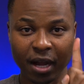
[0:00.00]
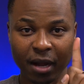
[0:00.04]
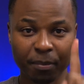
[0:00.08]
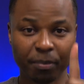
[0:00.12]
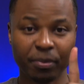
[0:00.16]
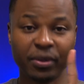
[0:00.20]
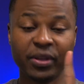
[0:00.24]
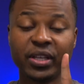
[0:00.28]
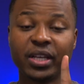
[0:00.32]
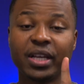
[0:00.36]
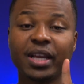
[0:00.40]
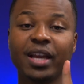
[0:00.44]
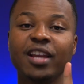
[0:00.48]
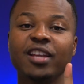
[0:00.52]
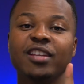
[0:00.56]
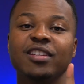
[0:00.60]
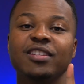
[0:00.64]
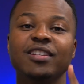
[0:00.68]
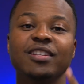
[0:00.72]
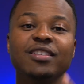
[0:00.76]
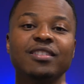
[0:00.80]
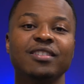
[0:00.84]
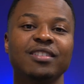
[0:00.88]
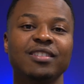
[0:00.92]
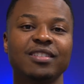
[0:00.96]

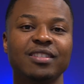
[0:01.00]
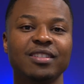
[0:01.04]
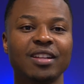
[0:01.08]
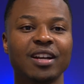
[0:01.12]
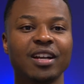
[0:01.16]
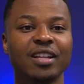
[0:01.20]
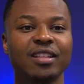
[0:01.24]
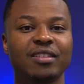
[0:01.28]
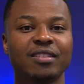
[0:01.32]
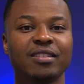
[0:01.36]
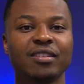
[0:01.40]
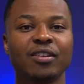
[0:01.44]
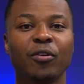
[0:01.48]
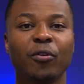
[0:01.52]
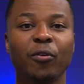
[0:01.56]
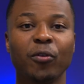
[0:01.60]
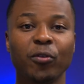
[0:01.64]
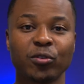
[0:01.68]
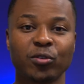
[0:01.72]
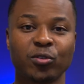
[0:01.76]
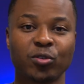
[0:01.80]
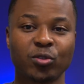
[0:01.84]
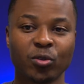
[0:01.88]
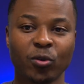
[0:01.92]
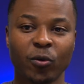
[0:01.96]
applications that
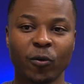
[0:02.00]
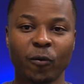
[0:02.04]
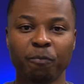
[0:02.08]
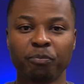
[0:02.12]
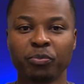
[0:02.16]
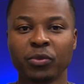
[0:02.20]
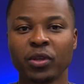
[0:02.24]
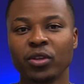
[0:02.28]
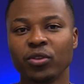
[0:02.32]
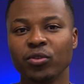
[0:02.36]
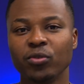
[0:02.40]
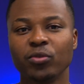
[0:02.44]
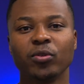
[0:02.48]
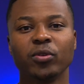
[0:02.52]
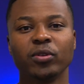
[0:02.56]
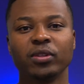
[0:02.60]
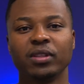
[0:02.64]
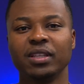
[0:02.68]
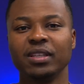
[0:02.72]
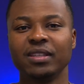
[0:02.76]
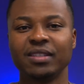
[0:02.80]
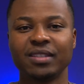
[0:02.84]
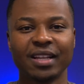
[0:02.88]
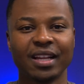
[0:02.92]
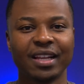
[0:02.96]
also you know
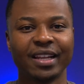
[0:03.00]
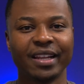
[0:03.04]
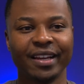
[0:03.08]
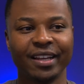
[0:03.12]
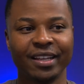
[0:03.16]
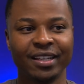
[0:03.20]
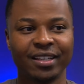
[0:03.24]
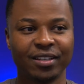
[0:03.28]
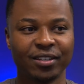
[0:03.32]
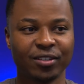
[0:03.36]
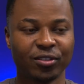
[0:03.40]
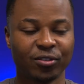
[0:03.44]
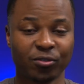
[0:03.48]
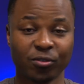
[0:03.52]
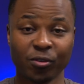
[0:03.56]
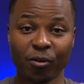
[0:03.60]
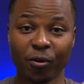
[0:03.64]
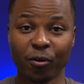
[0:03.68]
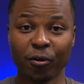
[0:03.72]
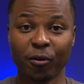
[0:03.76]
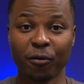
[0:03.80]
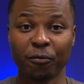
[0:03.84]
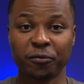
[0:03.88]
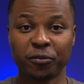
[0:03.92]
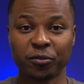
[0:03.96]
these are like
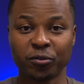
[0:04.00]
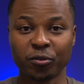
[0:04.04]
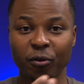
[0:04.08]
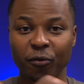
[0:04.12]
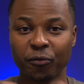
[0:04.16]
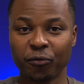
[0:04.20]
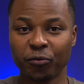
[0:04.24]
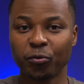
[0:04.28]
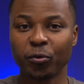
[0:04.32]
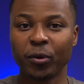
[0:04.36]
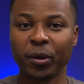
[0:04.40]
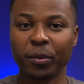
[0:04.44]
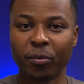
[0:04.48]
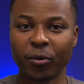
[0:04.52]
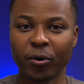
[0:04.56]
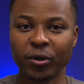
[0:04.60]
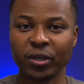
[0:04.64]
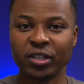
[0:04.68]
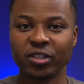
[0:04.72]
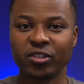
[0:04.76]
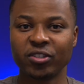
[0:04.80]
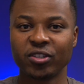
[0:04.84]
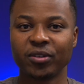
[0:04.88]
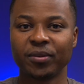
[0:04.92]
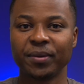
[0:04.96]
sort of software
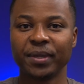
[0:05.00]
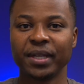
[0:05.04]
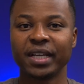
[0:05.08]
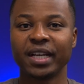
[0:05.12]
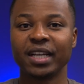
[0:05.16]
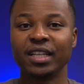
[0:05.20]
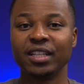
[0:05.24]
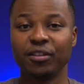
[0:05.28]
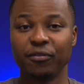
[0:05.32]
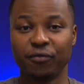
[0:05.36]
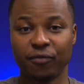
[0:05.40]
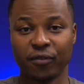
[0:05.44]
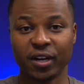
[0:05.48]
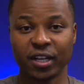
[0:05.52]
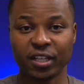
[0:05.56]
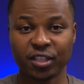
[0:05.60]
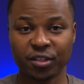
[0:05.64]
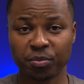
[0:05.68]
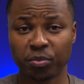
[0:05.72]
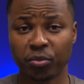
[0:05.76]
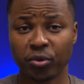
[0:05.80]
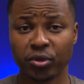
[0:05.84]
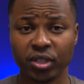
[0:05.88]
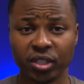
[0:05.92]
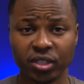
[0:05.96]
monitoring and device
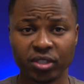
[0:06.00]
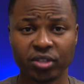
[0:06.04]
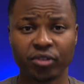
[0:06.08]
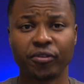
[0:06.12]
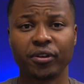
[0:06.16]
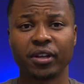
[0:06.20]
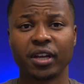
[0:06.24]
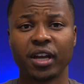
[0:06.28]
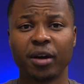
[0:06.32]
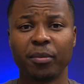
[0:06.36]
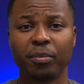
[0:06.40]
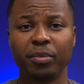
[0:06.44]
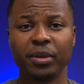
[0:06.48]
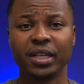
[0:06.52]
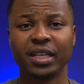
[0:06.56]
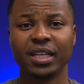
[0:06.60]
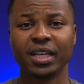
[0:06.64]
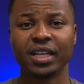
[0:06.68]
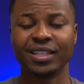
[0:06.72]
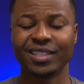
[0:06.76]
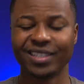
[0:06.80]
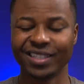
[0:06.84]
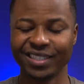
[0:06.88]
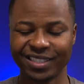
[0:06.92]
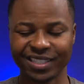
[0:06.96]
monitoring
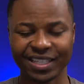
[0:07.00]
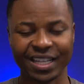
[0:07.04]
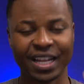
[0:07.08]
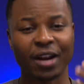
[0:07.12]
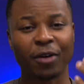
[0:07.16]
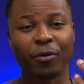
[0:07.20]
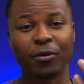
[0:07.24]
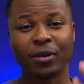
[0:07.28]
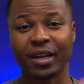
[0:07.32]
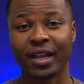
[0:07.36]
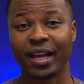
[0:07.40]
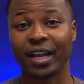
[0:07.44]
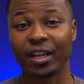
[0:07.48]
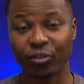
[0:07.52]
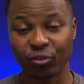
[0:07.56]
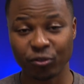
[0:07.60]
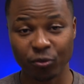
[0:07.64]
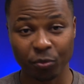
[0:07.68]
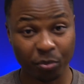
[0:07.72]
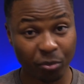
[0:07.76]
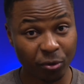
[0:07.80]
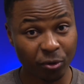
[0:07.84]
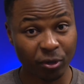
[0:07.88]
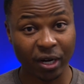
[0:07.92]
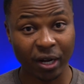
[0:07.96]
applications that i would like to
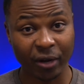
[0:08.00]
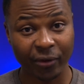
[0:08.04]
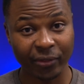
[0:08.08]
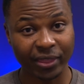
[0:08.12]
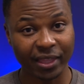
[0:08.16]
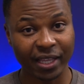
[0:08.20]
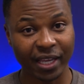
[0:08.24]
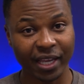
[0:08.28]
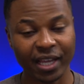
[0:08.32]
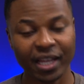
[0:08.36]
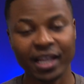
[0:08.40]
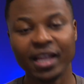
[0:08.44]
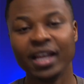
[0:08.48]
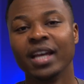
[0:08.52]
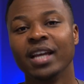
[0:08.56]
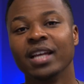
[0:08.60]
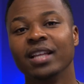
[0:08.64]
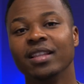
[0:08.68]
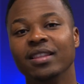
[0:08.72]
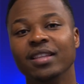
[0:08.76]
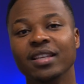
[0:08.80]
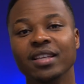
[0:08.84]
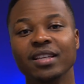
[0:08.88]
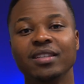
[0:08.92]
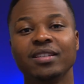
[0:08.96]
put out there
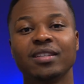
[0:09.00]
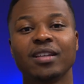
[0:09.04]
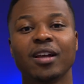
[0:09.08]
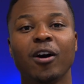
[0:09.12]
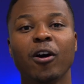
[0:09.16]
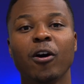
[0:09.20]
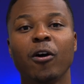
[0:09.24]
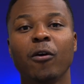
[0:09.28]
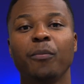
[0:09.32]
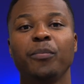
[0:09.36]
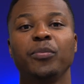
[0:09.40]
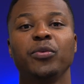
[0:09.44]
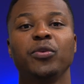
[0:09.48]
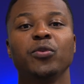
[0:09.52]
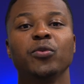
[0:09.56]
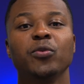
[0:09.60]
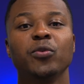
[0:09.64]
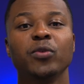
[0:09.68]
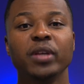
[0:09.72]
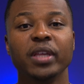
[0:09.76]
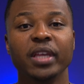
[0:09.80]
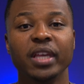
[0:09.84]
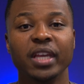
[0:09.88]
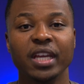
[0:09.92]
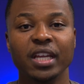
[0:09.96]
these help you
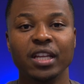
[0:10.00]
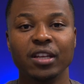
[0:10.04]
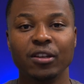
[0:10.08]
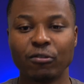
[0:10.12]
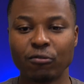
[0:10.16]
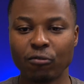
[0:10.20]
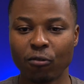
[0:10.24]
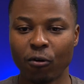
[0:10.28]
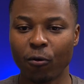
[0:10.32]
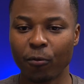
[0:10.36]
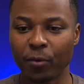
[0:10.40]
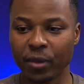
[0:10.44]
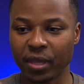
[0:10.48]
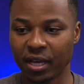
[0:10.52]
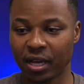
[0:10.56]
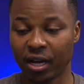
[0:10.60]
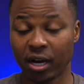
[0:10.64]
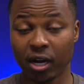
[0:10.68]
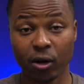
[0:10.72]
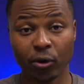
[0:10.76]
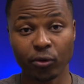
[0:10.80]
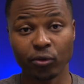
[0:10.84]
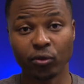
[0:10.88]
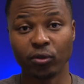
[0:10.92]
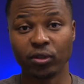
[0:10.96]
in knowing
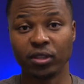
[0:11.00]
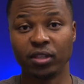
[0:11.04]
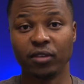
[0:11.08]
how your